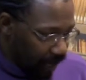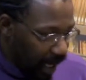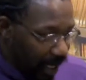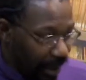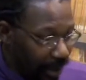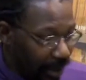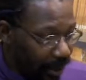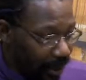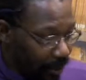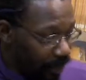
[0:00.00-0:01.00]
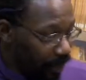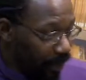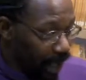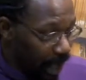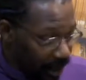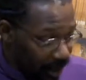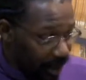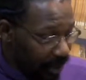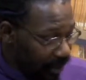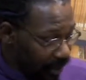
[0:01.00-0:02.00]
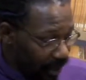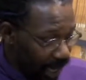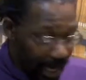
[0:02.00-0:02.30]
And um, how you guys doing?